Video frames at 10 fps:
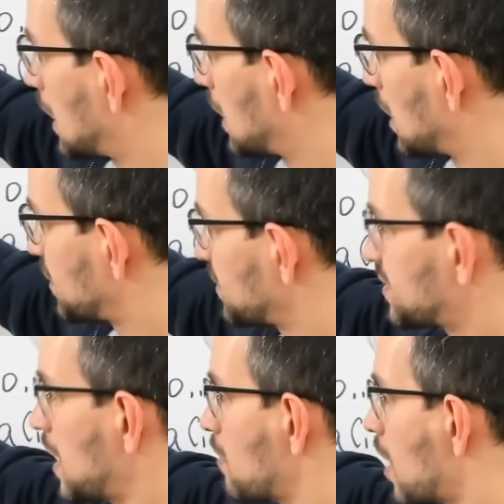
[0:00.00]
the
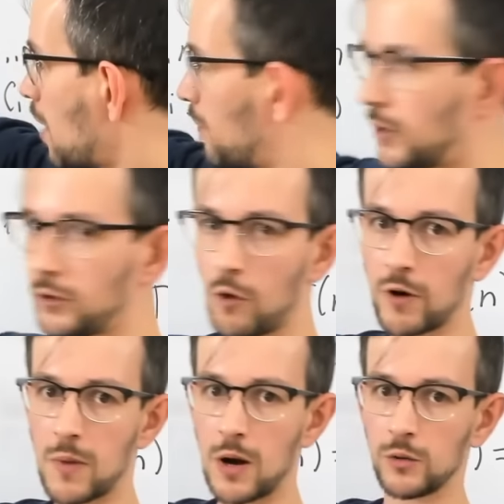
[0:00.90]
same upper and
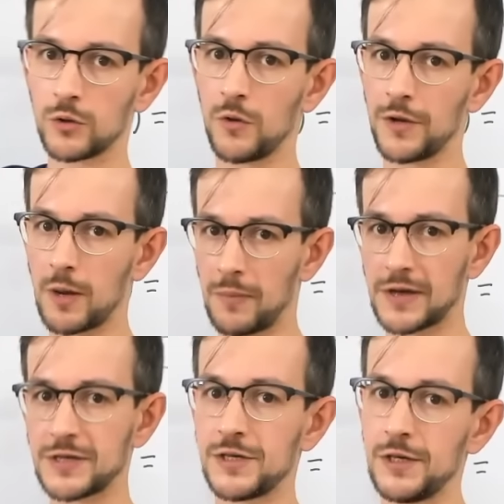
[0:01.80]
lower bound on the
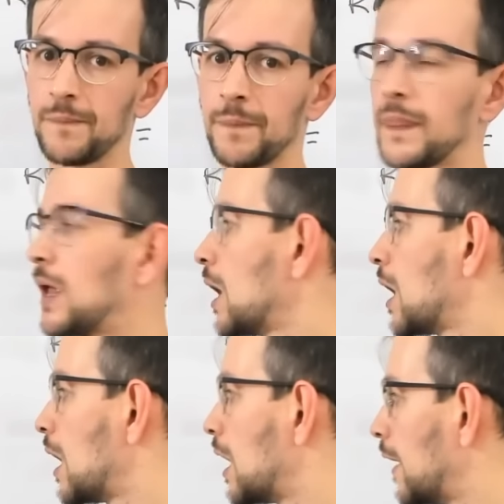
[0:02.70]
complexity,
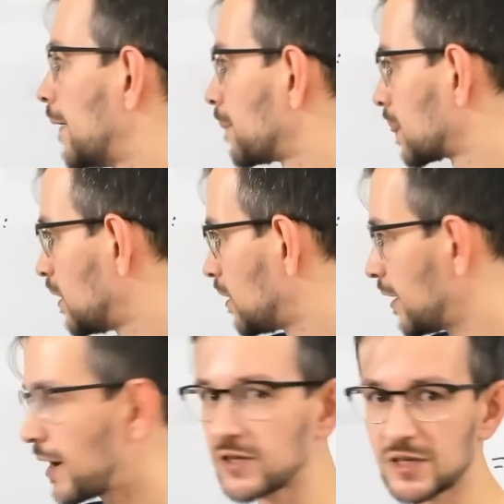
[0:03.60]

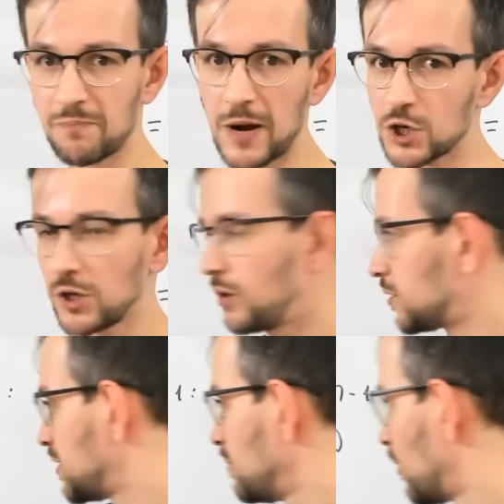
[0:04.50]
they have a special
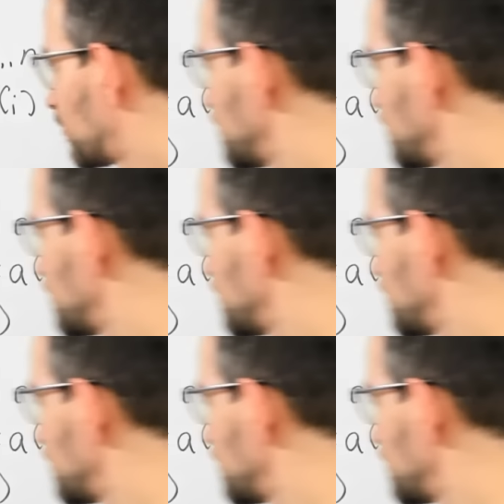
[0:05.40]
symbol for